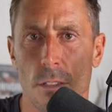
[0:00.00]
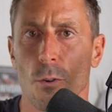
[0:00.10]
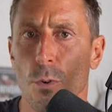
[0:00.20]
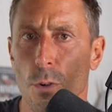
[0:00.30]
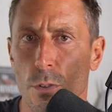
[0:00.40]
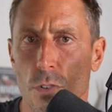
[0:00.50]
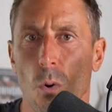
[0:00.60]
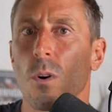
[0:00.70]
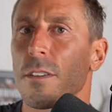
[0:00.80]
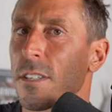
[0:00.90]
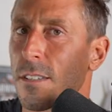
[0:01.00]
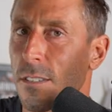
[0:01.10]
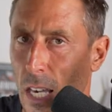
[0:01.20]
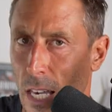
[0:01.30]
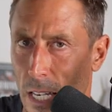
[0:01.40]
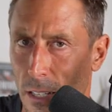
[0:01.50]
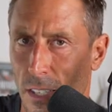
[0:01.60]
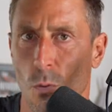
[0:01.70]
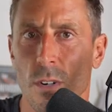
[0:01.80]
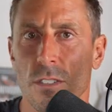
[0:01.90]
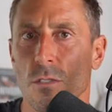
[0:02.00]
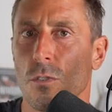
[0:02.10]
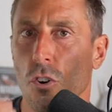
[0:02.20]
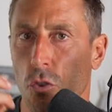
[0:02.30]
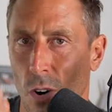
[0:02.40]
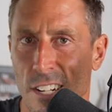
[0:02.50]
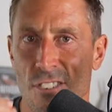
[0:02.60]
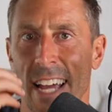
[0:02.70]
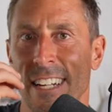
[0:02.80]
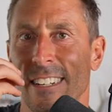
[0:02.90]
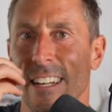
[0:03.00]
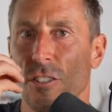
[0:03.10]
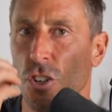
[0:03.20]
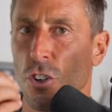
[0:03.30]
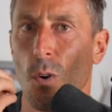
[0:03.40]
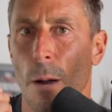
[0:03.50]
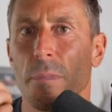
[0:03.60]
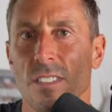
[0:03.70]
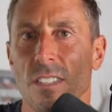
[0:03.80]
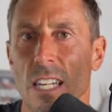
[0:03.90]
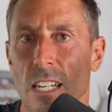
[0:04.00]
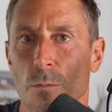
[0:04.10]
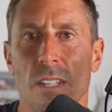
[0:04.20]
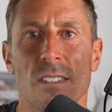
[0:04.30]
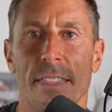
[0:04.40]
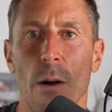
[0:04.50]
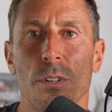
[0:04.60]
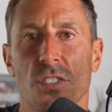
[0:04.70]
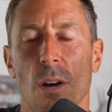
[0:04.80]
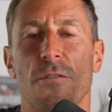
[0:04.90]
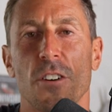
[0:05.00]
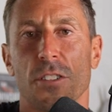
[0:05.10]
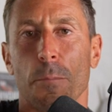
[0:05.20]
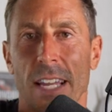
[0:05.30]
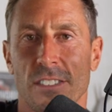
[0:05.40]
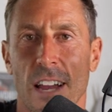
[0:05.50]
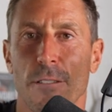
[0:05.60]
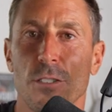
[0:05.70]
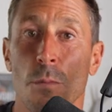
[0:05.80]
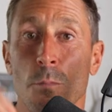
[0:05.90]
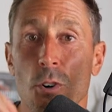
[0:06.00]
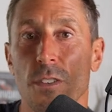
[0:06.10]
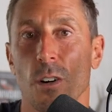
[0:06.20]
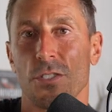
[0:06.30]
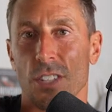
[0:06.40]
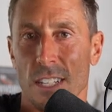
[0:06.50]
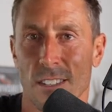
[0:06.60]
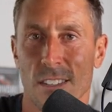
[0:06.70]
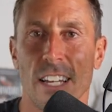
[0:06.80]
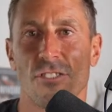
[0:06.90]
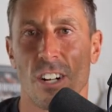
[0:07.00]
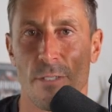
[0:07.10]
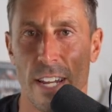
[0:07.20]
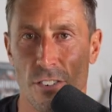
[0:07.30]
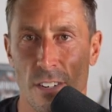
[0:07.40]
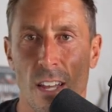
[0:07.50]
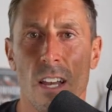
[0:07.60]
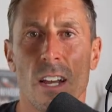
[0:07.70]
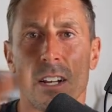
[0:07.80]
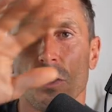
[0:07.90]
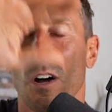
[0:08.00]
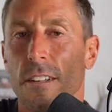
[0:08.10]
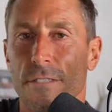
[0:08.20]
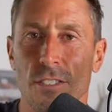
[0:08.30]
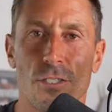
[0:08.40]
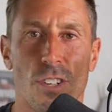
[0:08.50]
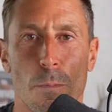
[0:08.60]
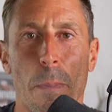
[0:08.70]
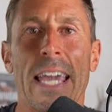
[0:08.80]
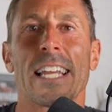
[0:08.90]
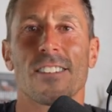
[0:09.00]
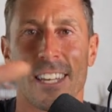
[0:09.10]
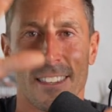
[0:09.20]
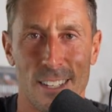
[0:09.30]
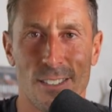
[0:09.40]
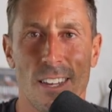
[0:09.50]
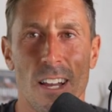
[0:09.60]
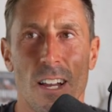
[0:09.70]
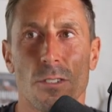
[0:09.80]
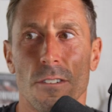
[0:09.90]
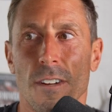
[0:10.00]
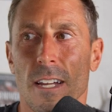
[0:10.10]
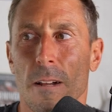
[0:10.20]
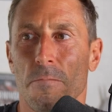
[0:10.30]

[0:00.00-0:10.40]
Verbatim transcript: the roots, or the seeds. They don't want us to crunch and chew up the seeds because that would subvert the plant's efforts to move those seeds to the next generation. So, all of this is just painting this sort of